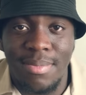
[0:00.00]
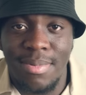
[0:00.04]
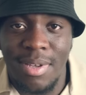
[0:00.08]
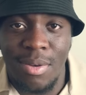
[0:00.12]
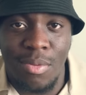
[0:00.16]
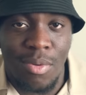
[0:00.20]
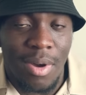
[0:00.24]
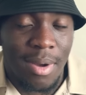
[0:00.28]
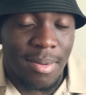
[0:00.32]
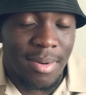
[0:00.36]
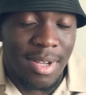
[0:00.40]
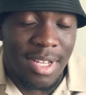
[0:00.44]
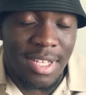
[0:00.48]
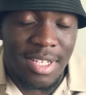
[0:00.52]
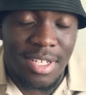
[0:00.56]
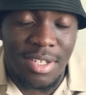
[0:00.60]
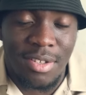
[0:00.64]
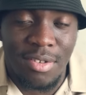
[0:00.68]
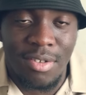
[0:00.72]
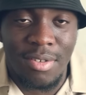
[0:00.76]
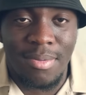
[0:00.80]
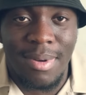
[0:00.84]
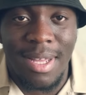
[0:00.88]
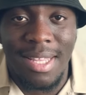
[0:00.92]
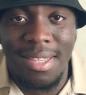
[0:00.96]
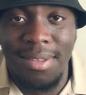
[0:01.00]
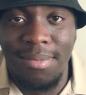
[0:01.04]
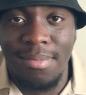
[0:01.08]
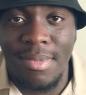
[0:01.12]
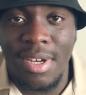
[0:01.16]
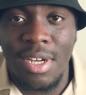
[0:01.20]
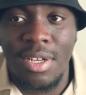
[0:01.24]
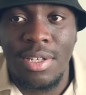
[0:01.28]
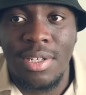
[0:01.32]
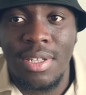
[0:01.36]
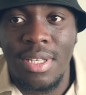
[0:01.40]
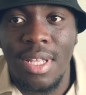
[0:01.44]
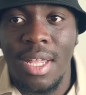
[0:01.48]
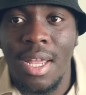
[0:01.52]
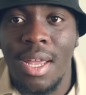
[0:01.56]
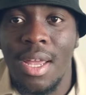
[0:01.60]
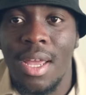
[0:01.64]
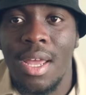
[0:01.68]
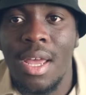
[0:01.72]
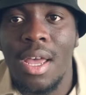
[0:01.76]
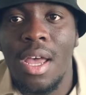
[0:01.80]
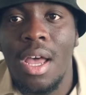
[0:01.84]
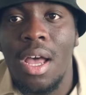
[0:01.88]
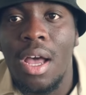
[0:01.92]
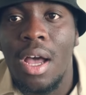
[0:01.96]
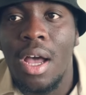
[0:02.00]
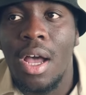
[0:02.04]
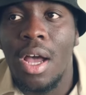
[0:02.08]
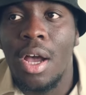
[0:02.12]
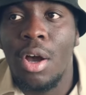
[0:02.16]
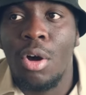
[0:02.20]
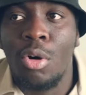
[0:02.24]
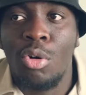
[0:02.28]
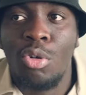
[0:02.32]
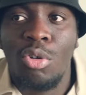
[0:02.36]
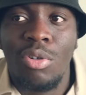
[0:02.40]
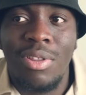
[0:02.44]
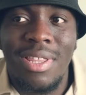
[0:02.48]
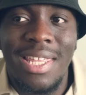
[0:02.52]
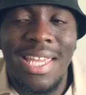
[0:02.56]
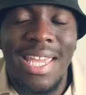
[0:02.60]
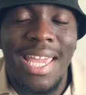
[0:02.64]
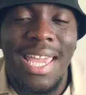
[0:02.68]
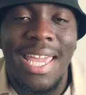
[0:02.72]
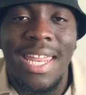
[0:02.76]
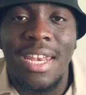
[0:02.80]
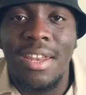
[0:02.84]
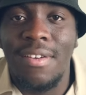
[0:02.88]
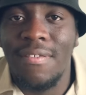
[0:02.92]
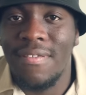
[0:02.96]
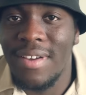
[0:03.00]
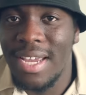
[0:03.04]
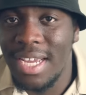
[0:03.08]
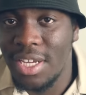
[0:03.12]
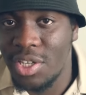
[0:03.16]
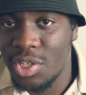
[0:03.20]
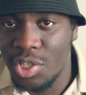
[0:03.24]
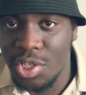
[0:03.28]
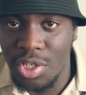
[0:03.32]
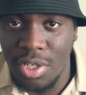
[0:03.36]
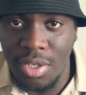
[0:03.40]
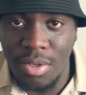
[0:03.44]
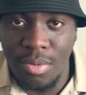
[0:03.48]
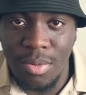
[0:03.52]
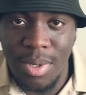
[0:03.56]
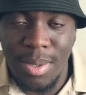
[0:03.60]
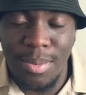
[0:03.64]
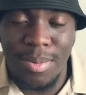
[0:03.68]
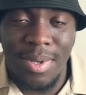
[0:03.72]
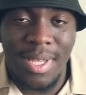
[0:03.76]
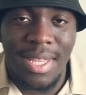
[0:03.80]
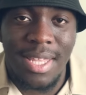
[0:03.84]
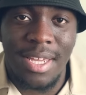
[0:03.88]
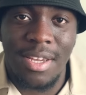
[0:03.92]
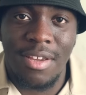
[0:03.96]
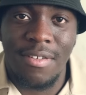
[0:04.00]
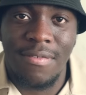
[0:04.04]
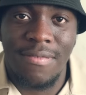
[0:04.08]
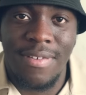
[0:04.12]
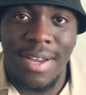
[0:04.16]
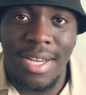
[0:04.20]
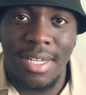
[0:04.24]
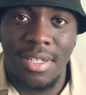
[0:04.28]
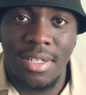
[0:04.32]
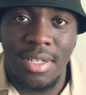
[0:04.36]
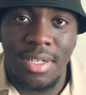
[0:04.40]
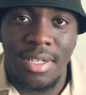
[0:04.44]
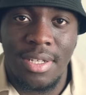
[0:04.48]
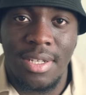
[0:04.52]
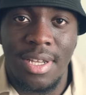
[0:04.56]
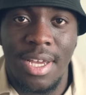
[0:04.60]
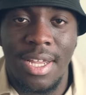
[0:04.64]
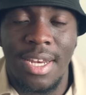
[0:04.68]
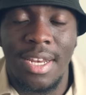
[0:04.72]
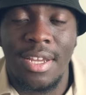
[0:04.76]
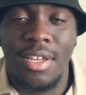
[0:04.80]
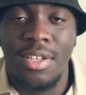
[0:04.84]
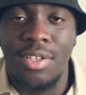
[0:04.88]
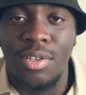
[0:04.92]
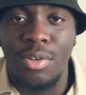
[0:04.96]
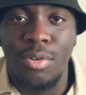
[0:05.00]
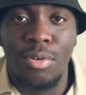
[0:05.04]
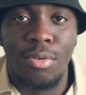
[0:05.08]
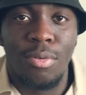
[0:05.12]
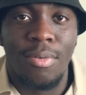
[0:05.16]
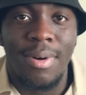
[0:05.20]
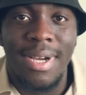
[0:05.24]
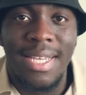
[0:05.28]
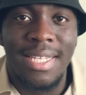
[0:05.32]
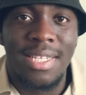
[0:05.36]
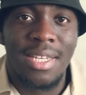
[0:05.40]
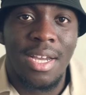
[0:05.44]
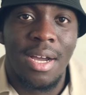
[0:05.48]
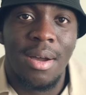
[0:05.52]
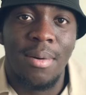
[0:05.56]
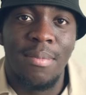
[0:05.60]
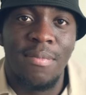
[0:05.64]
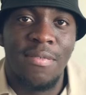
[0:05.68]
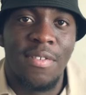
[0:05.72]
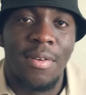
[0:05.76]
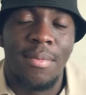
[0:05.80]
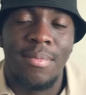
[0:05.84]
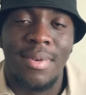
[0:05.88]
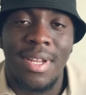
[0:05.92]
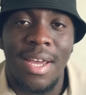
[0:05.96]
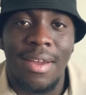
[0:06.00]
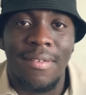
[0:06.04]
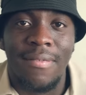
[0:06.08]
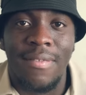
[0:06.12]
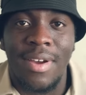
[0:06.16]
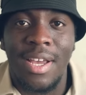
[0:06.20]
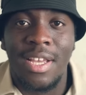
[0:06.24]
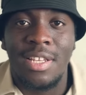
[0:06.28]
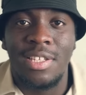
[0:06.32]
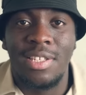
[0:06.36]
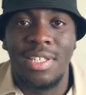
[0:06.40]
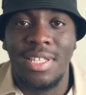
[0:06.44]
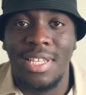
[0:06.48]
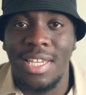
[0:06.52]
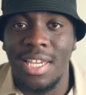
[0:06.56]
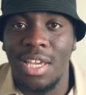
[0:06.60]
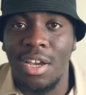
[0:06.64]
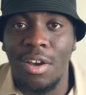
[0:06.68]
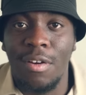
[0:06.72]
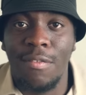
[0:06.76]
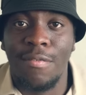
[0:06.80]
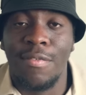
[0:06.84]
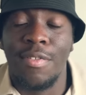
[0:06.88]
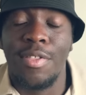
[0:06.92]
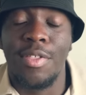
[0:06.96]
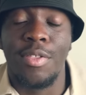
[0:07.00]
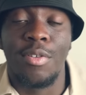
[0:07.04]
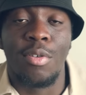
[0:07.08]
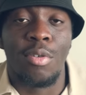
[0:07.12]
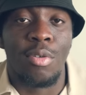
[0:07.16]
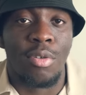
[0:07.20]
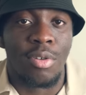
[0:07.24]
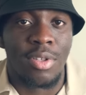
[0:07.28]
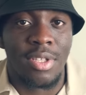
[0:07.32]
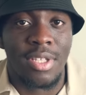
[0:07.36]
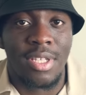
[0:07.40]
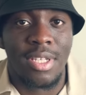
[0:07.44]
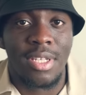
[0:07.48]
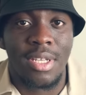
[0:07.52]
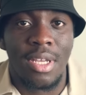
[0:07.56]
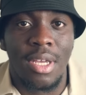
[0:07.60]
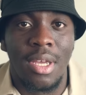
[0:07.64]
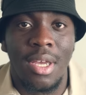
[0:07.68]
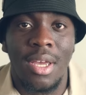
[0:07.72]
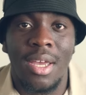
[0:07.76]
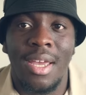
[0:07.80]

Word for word: to be what I'm going to talk about the most. Uh, all the innovation when we think of fashion design has always come from diversity of thought.